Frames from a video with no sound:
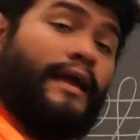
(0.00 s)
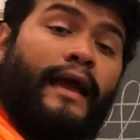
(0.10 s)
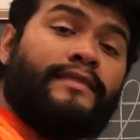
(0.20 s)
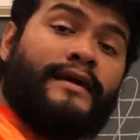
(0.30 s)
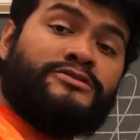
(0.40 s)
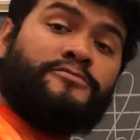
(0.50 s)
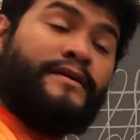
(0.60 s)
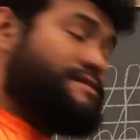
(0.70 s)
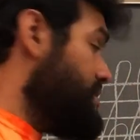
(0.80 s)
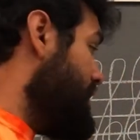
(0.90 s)
And that's your
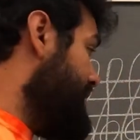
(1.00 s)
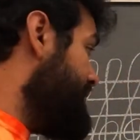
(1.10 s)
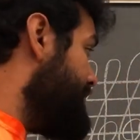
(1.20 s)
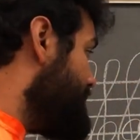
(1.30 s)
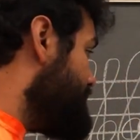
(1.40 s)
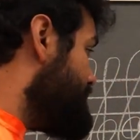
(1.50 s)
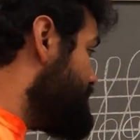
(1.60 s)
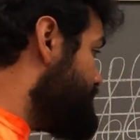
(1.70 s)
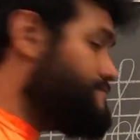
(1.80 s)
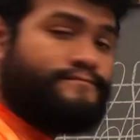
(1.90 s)
bass clef.
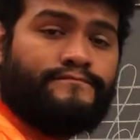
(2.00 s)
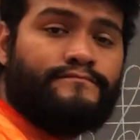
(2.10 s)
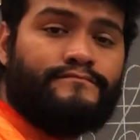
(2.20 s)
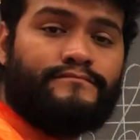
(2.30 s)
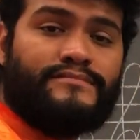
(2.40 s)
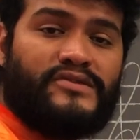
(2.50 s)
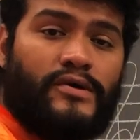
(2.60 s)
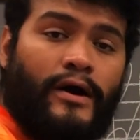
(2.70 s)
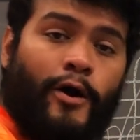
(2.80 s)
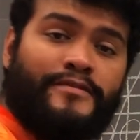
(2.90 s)

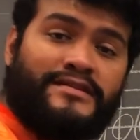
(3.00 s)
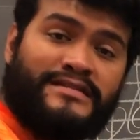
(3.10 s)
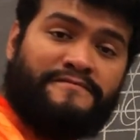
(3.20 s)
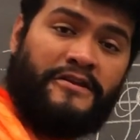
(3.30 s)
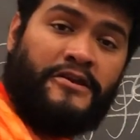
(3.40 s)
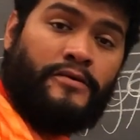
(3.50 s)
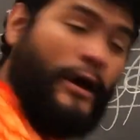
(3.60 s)
So I hope that this video